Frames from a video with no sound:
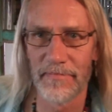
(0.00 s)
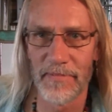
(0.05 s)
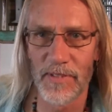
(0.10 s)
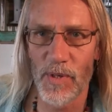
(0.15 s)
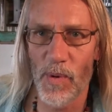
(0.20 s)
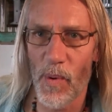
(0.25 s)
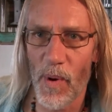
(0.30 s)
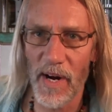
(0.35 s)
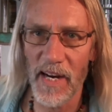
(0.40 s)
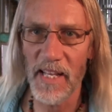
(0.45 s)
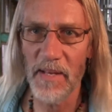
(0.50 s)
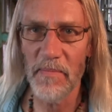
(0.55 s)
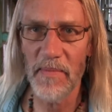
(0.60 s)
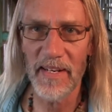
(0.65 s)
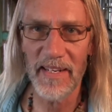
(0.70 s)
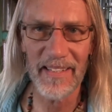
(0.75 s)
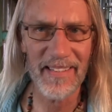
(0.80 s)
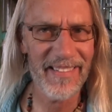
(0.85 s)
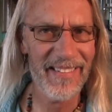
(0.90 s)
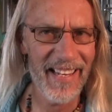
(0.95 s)
20
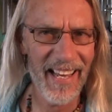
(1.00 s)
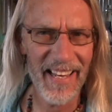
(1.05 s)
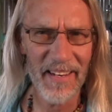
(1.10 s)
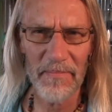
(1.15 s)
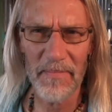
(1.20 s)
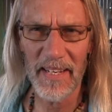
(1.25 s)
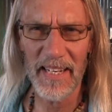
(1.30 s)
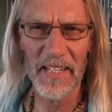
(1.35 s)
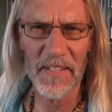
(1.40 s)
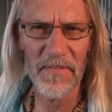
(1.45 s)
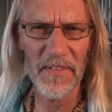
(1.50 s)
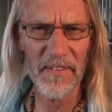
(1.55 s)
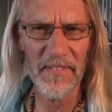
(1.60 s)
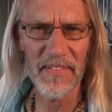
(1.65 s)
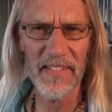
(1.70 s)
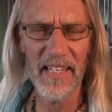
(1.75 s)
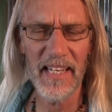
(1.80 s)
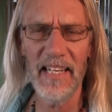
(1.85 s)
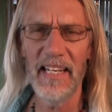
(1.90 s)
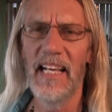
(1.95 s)
minutes? 10 minutes?
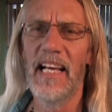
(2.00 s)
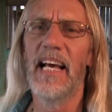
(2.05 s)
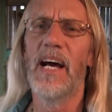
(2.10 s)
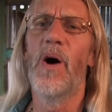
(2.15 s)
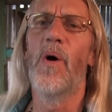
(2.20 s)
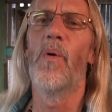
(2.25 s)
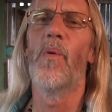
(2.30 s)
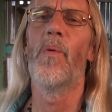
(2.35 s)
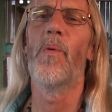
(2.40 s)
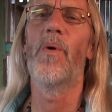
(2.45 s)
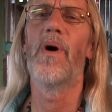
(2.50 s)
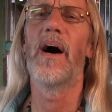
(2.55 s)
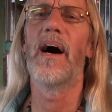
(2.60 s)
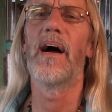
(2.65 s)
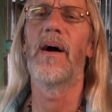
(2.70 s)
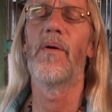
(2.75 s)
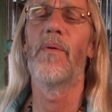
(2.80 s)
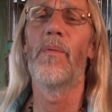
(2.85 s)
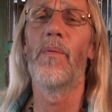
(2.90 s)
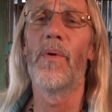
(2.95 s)
15?
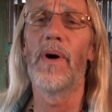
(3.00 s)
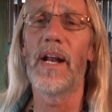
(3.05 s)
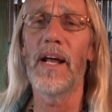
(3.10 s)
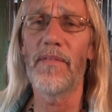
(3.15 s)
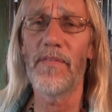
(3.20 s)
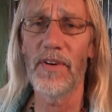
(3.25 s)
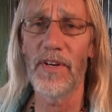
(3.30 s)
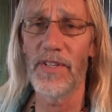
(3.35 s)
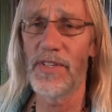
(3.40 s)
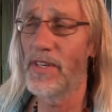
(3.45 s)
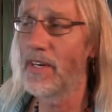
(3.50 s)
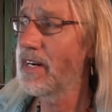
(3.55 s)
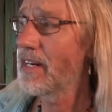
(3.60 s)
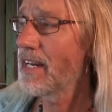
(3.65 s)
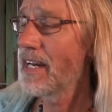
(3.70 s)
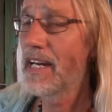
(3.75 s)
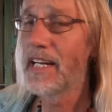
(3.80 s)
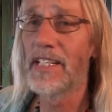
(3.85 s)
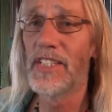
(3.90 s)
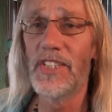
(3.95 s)
Whatever it
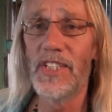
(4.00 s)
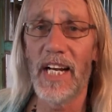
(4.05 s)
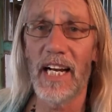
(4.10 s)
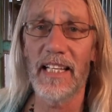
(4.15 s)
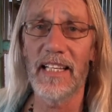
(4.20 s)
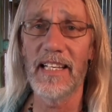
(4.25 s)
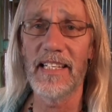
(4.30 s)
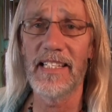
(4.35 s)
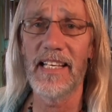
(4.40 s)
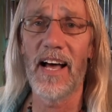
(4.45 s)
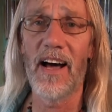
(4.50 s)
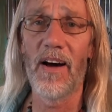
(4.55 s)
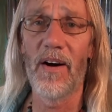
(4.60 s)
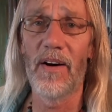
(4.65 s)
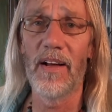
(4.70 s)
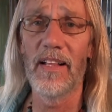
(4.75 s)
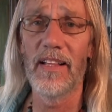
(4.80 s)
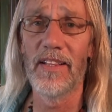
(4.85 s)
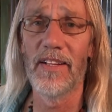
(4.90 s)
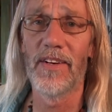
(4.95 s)
took, check this
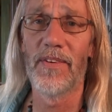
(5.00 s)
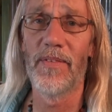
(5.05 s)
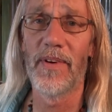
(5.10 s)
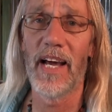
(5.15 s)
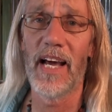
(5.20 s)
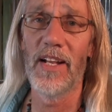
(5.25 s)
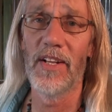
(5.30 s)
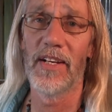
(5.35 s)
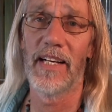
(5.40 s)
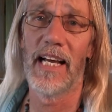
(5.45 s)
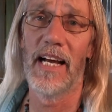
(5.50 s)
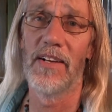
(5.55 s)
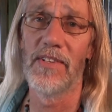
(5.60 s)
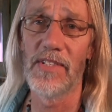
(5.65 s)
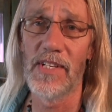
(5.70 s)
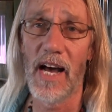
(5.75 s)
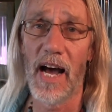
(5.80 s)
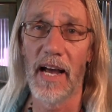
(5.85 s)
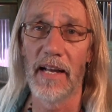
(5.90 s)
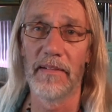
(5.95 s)
out. Look, we gotta look
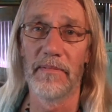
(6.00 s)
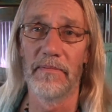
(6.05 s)
outside.